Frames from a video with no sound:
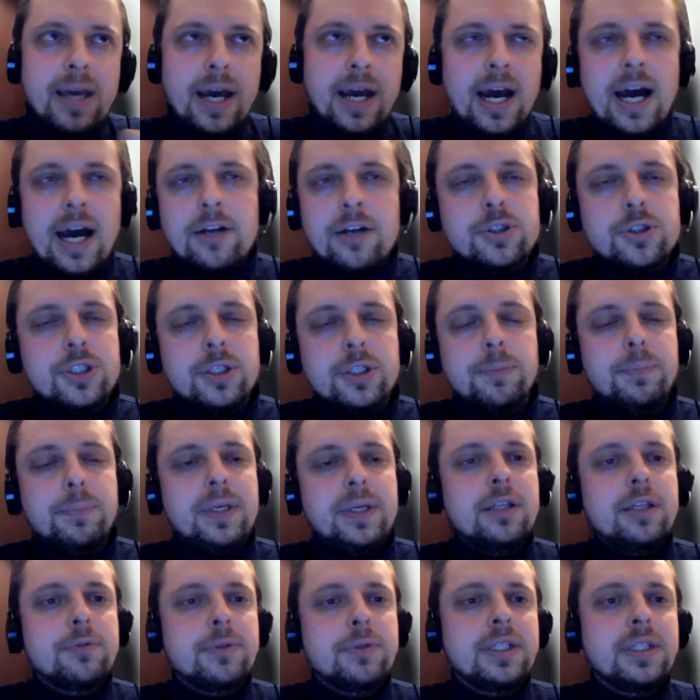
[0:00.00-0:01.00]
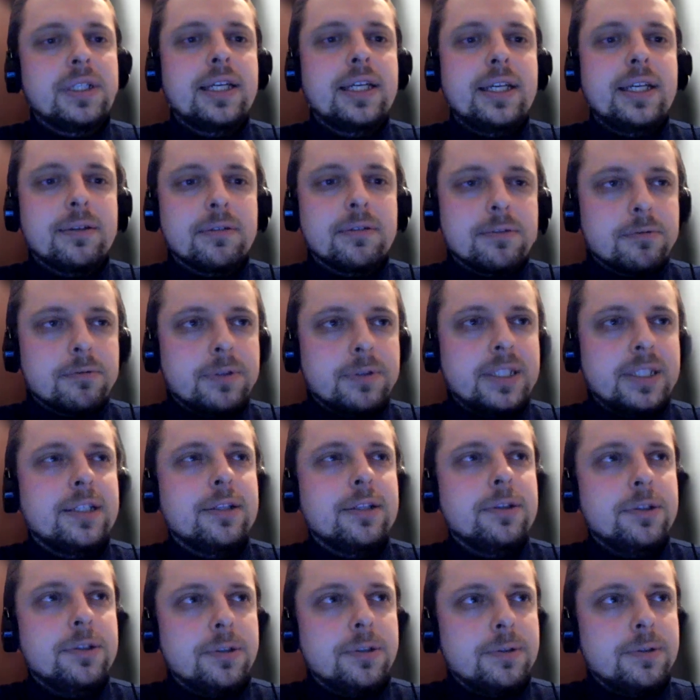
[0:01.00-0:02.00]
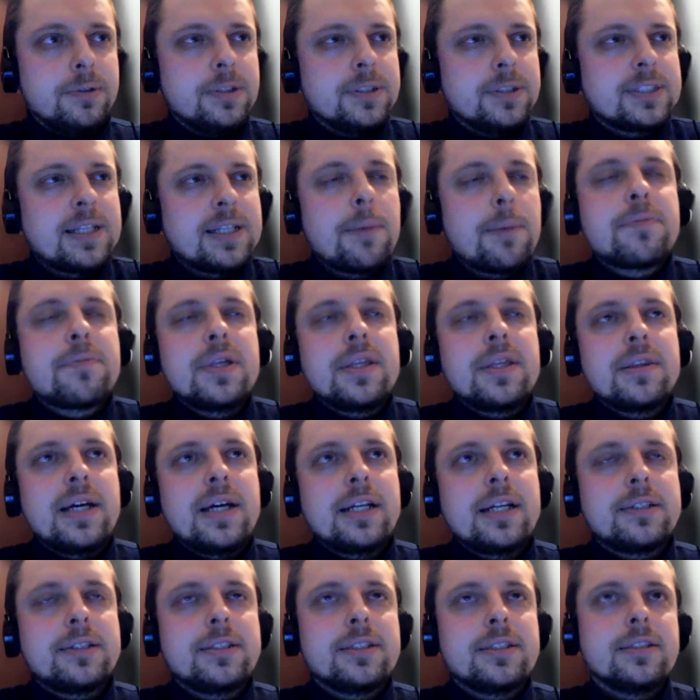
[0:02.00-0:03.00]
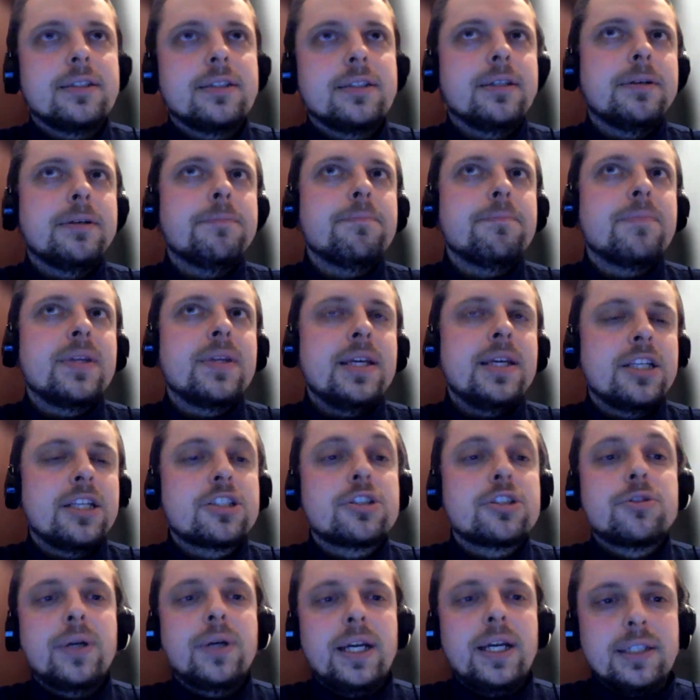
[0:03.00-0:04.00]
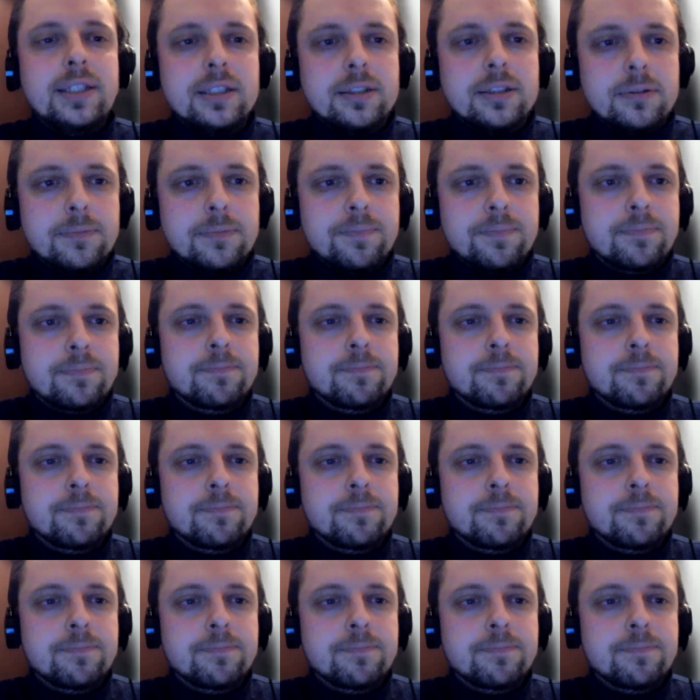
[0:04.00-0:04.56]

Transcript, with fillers: hydrogen being really something that um, is traded.